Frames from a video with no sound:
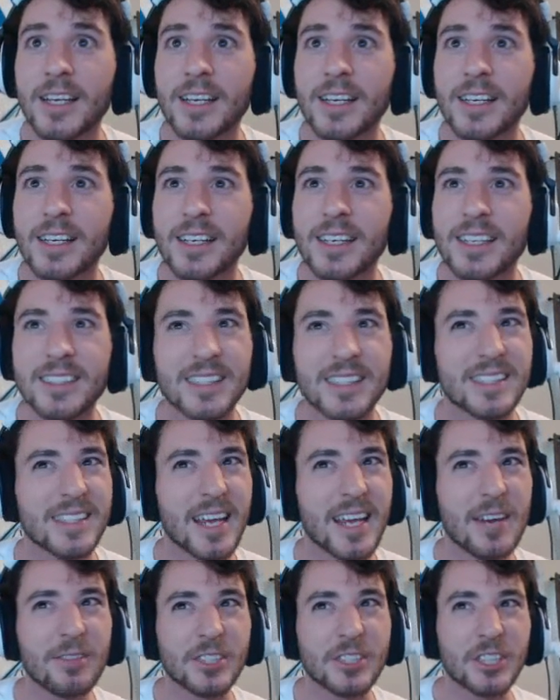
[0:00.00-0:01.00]
is the site
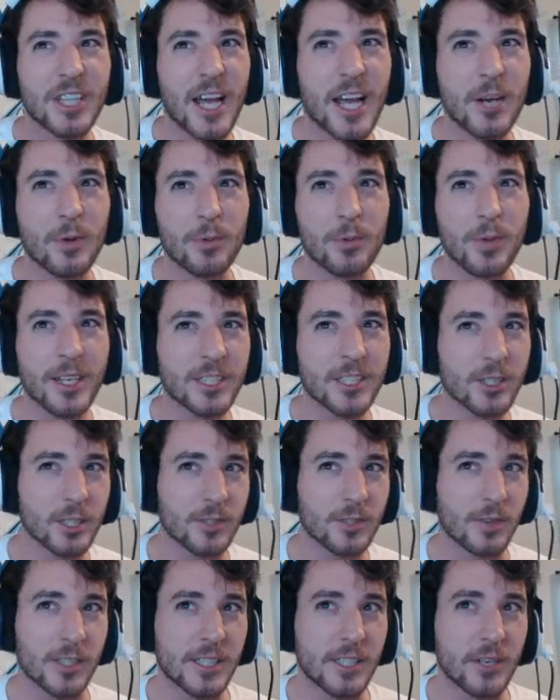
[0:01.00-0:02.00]
of a shadowy research
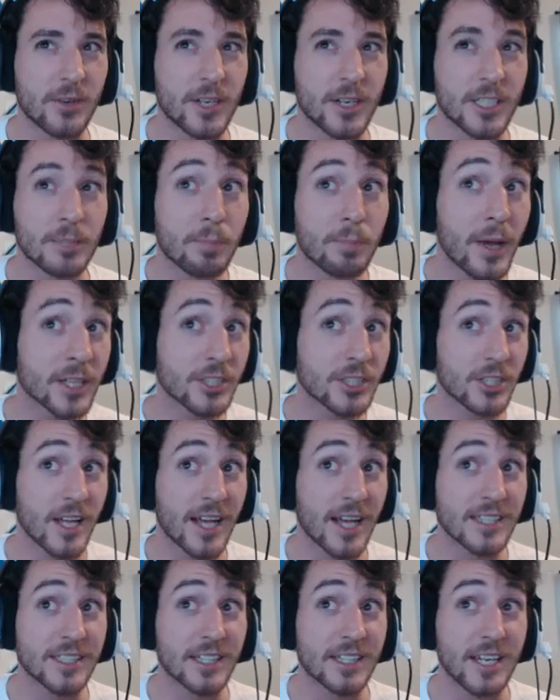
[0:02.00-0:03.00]
facility
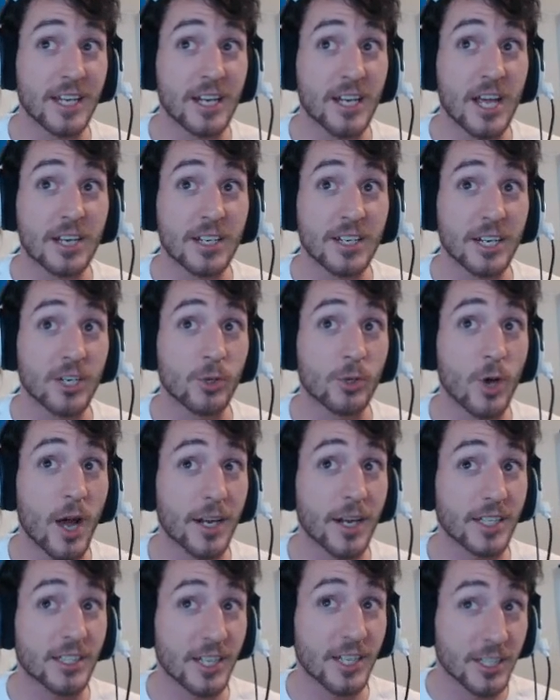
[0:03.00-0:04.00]
specializing in necrotic
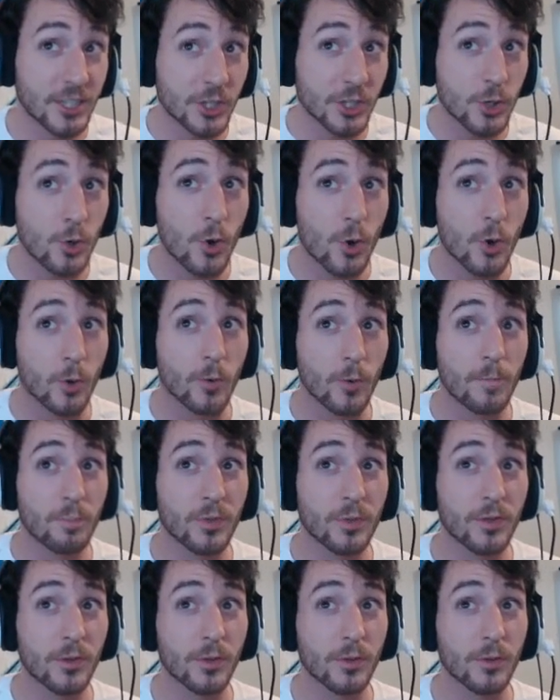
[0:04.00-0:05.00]
tissue
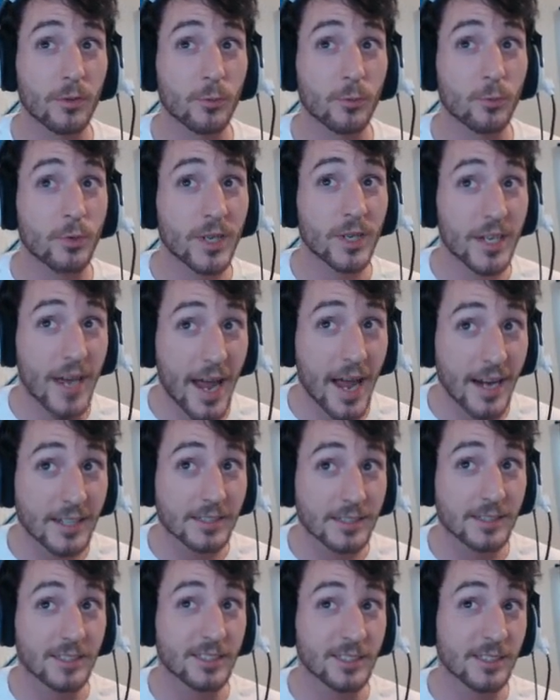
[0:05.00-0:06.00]

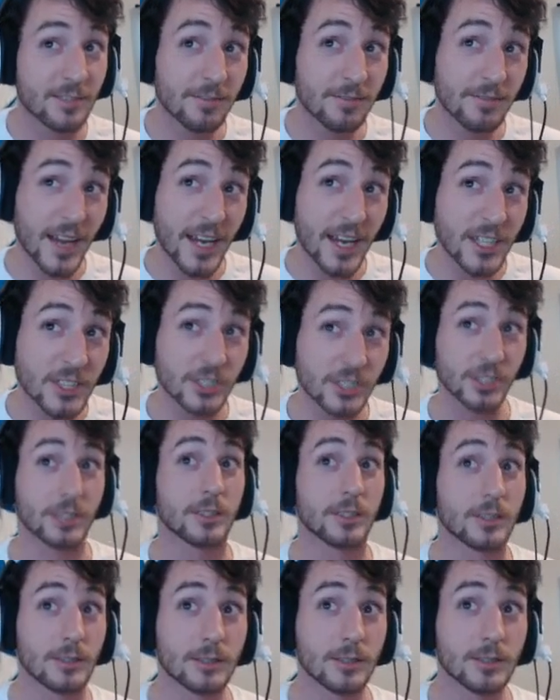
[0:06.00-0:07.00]
reactivation.
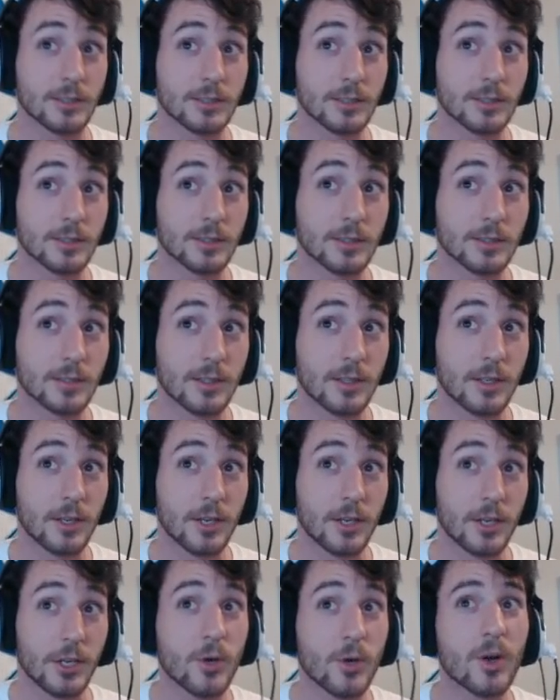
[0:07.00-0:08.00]

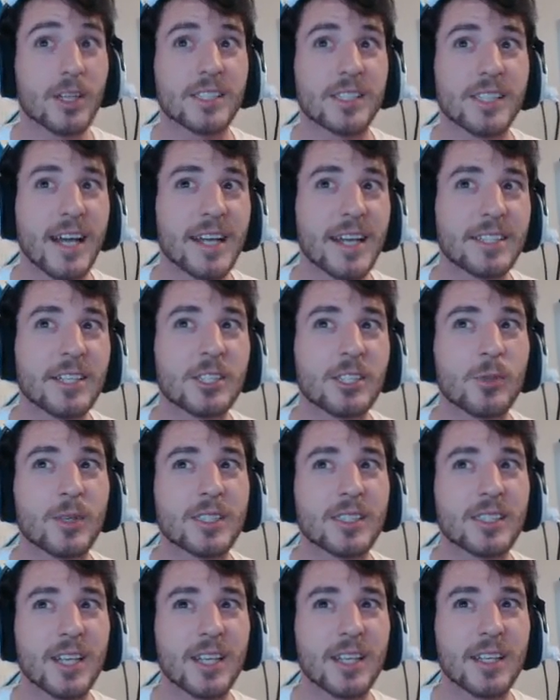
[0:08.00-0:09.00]
You are a scientist who is
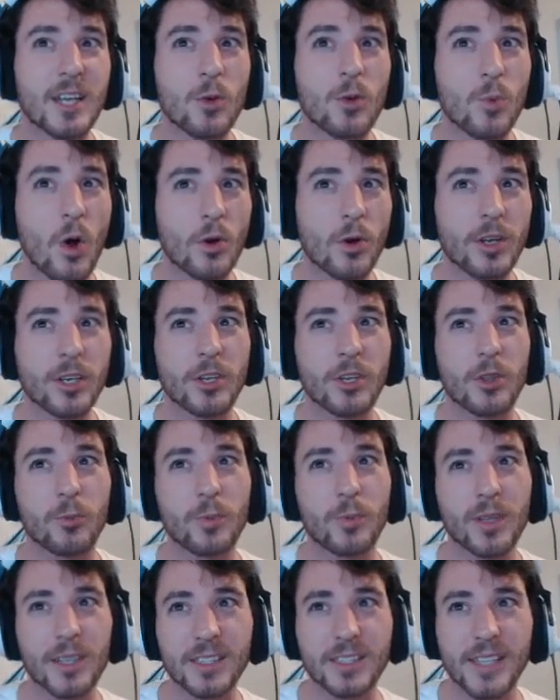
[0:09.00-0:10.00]
suddenly awoken to the
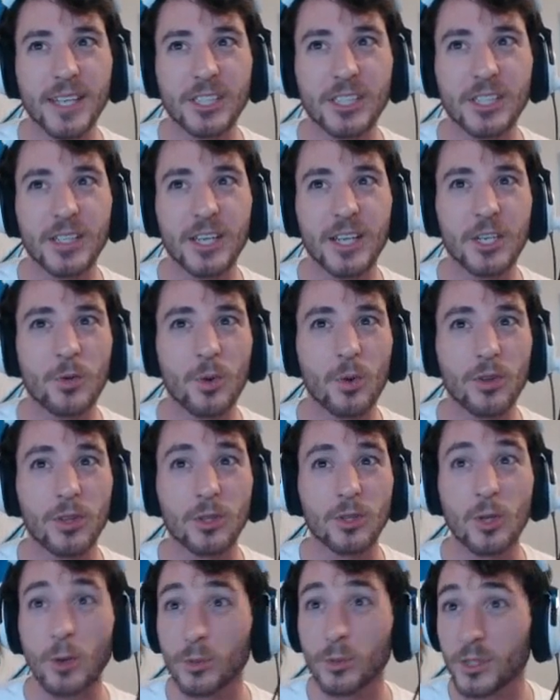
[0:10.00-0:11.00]
realization that you are the
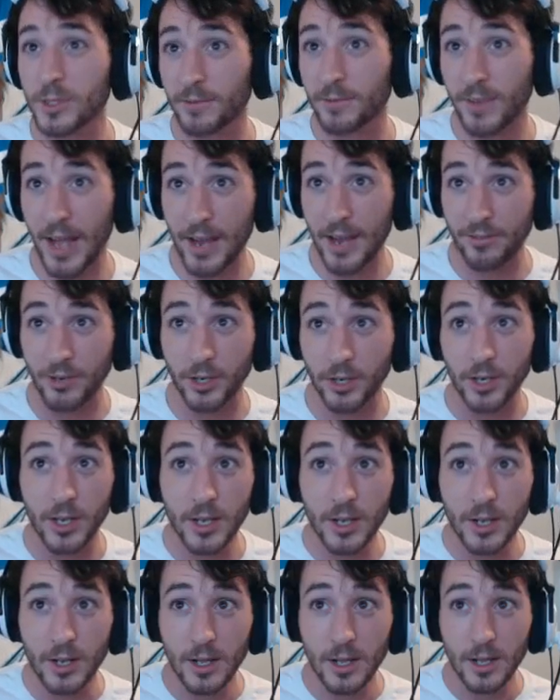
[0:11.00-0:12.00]
lone survivor.
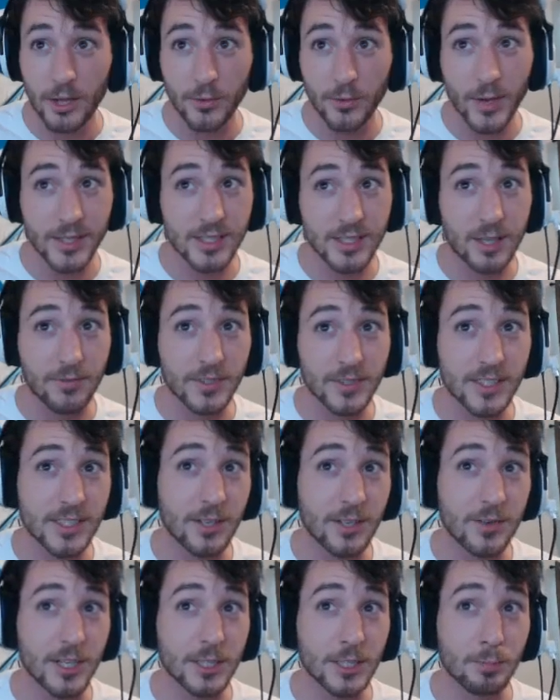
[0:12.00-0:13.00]
The rest of the
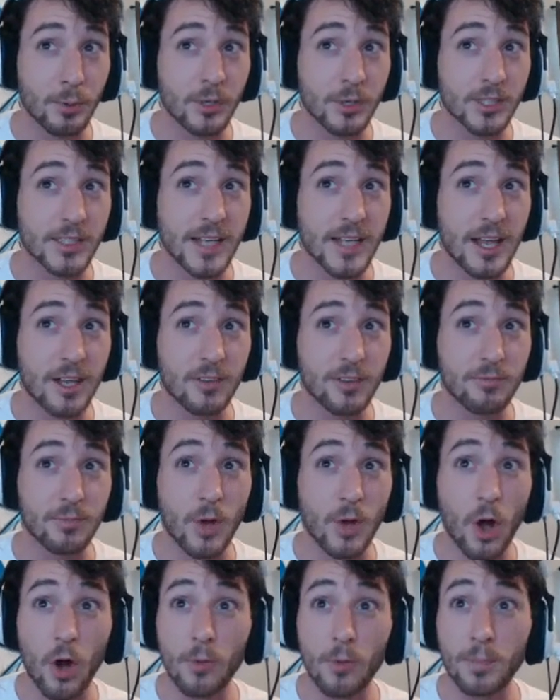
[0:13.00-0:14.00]
facility's personnel have
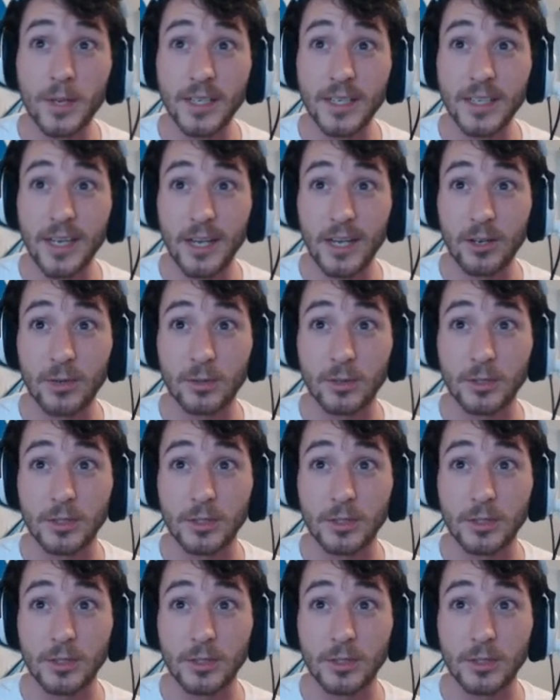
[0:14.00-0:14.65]
all been killed,